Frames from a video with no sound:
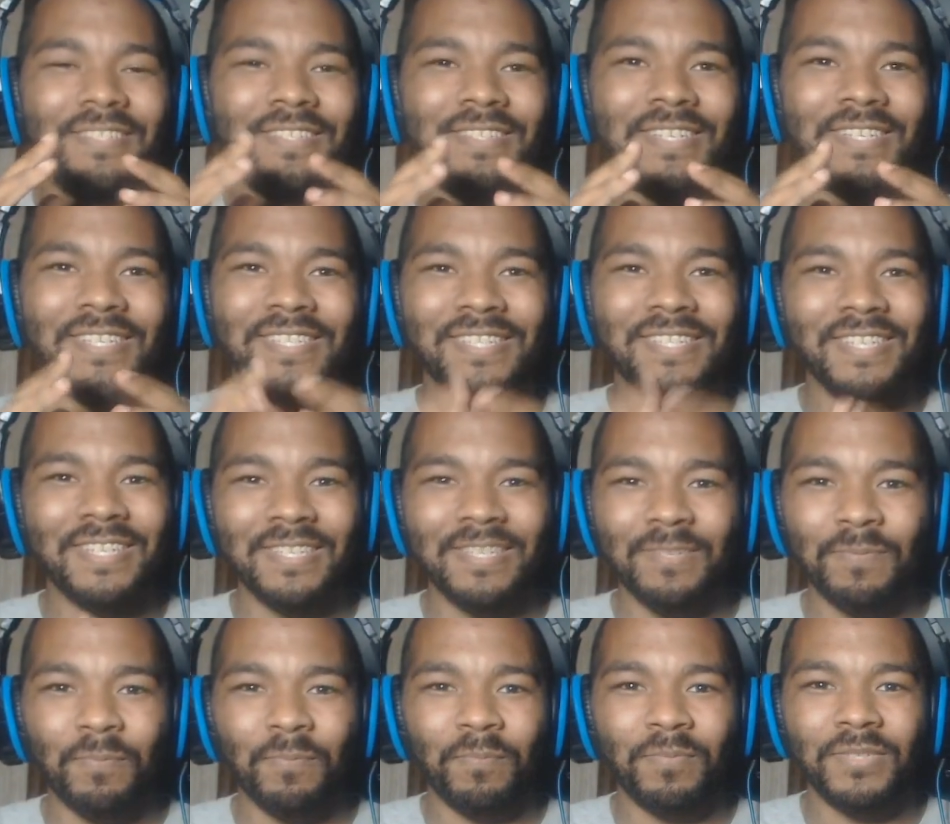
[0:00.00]
This
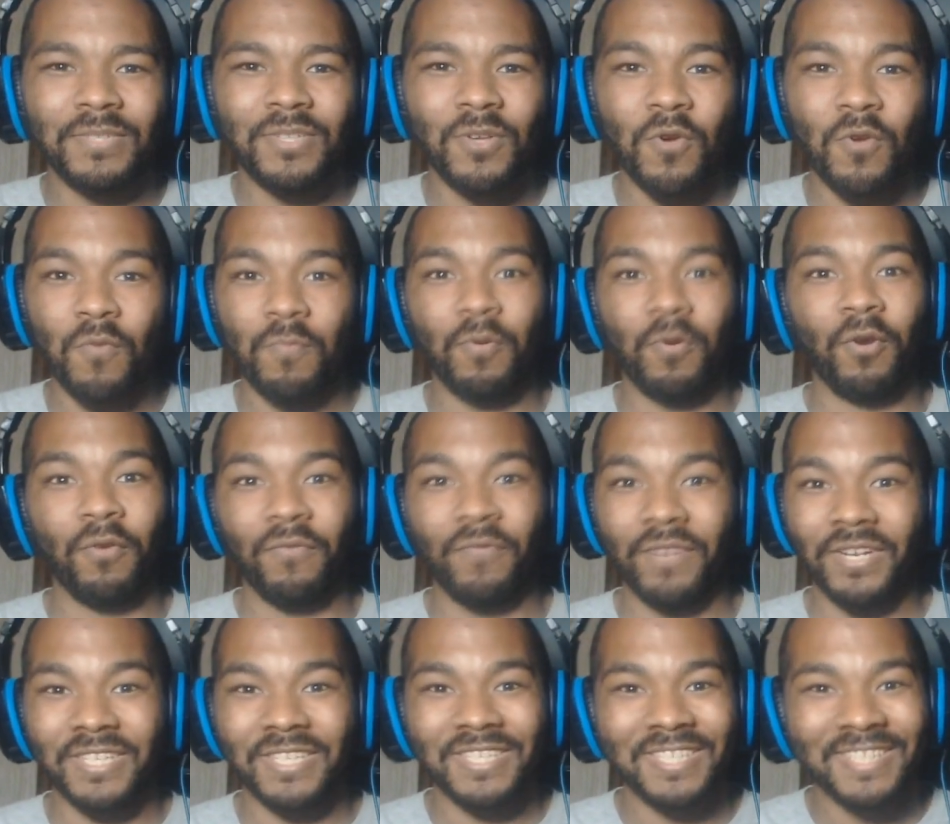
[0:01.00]
is too
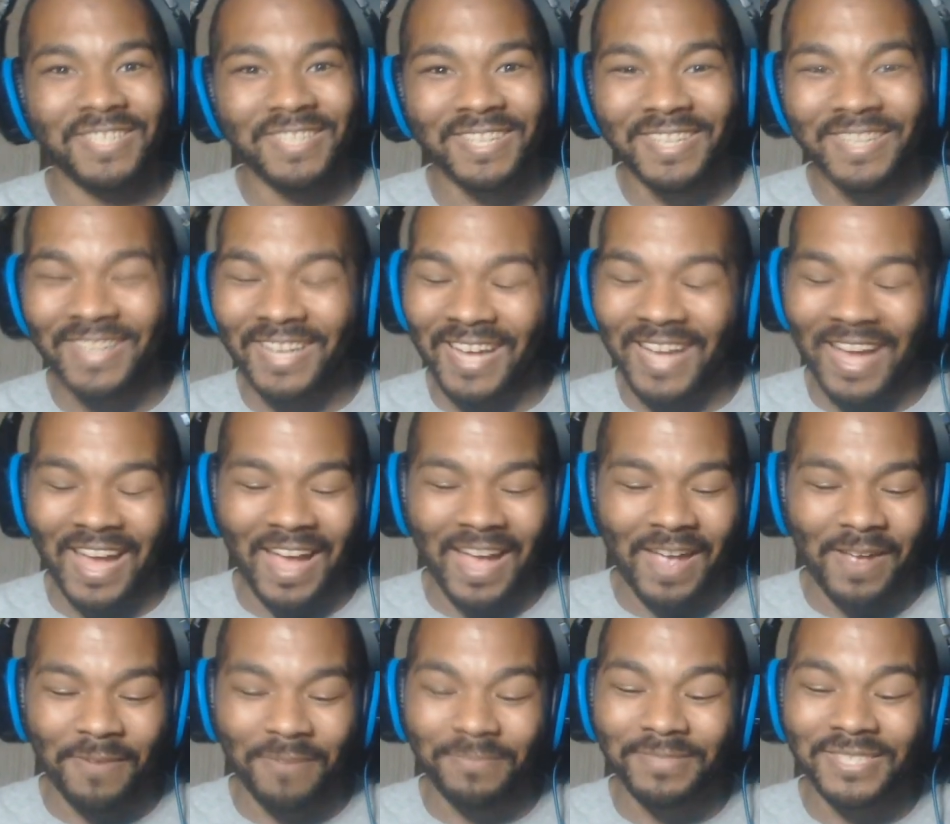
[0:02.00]
perfect. I
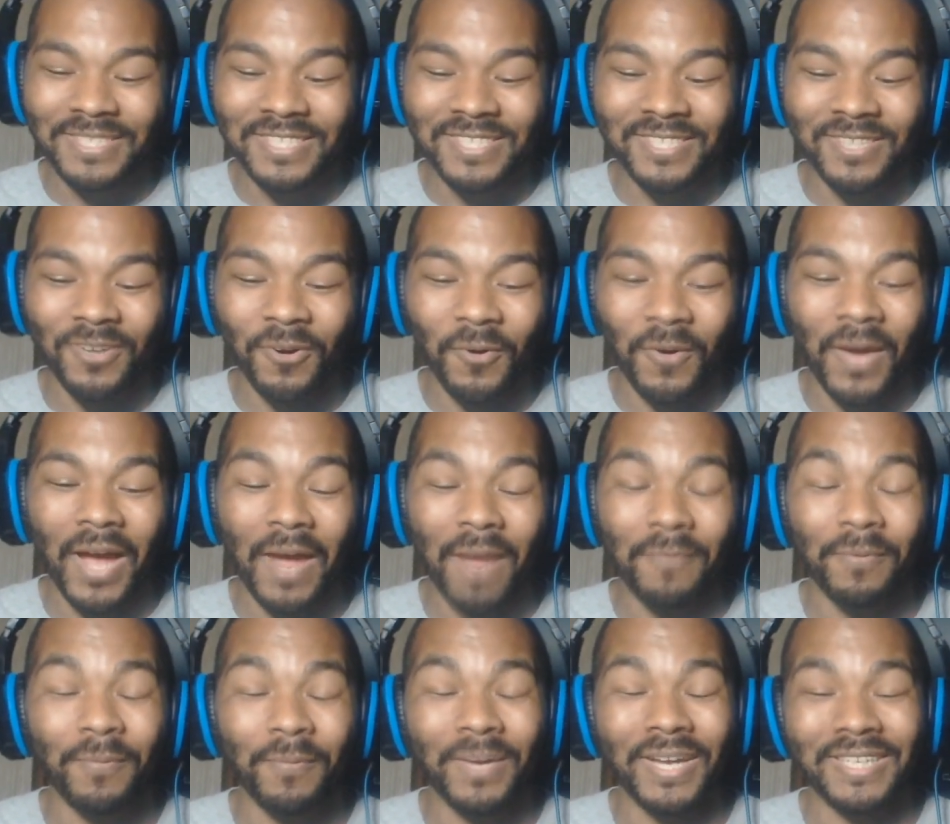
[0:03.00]
am so
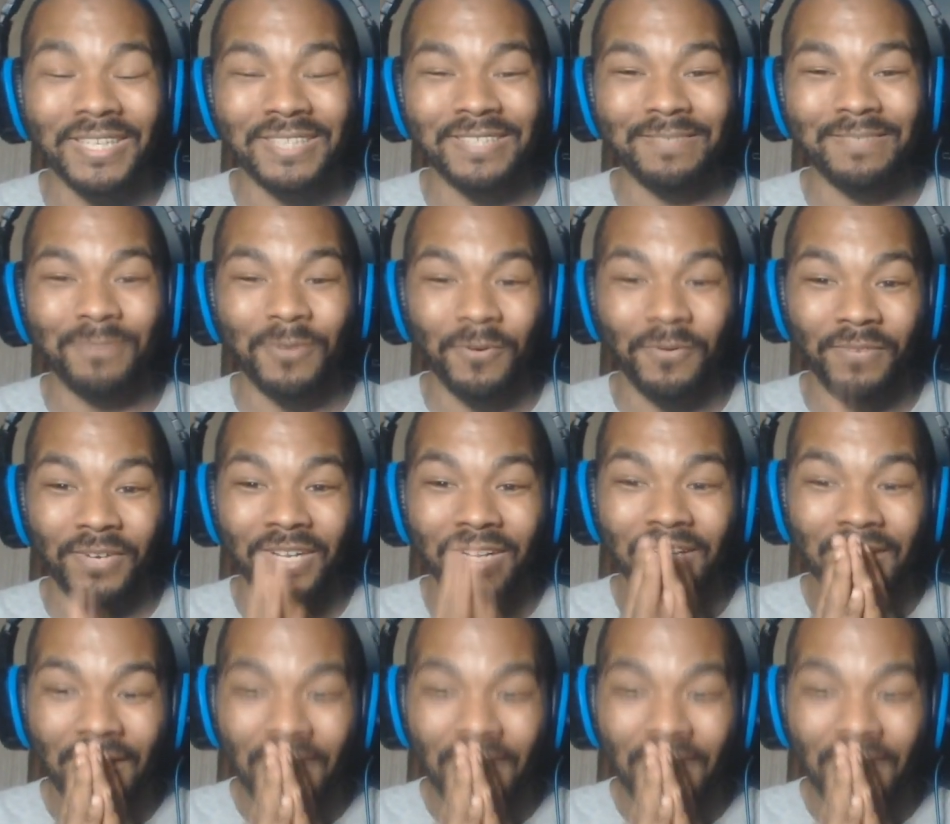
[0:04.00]
hyped about this movie.